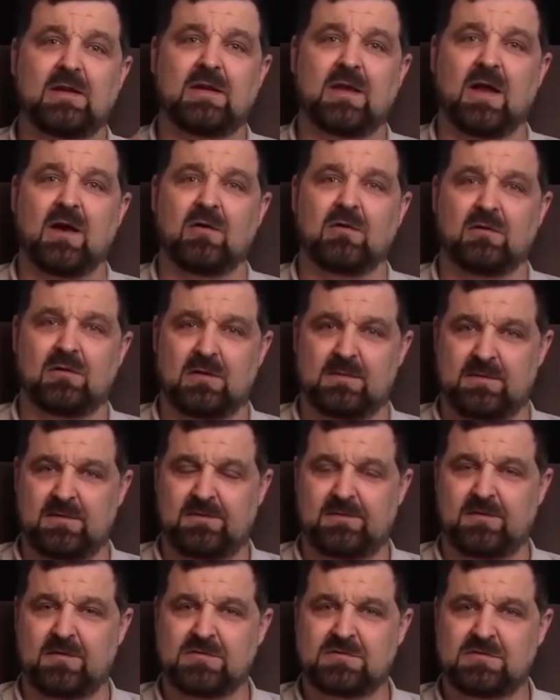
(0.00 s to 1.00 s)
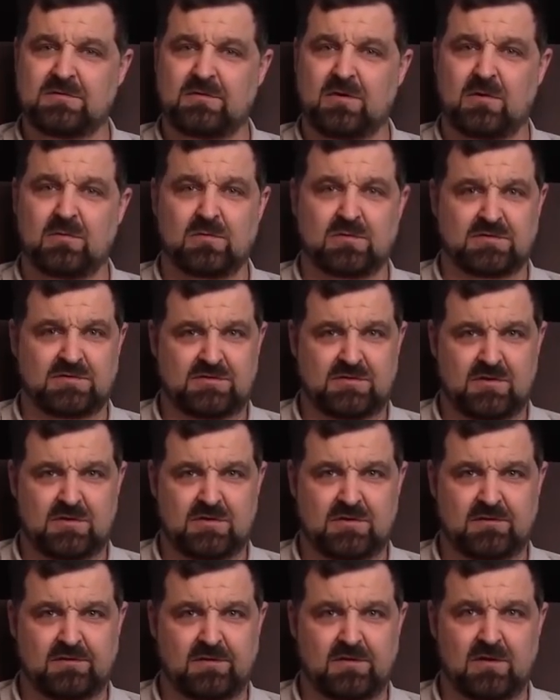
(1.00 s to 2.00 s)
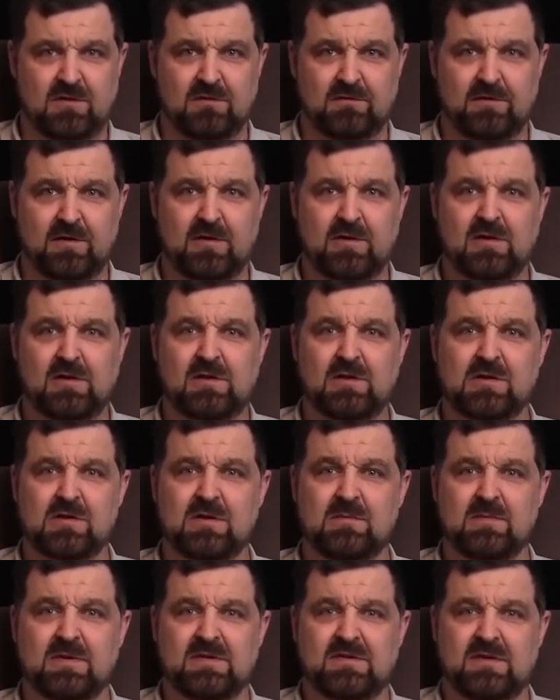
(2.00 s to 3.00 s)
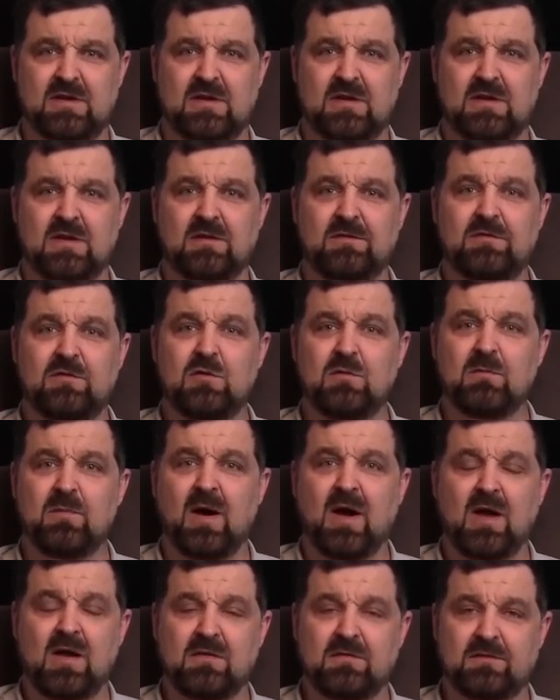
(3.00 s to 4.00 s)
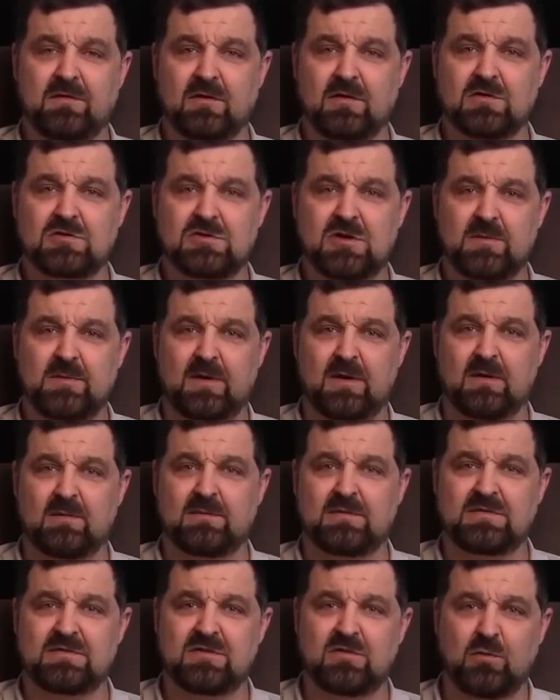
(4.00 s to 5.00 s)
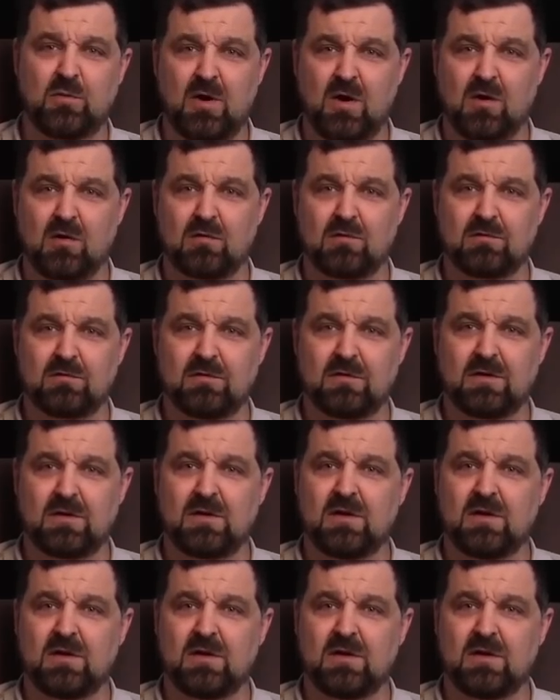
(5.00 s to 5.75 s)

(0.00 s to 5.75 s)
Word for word: Now, let me first of all, we're going to start this video very clearly by saying if you buy Photoshop Elements 12,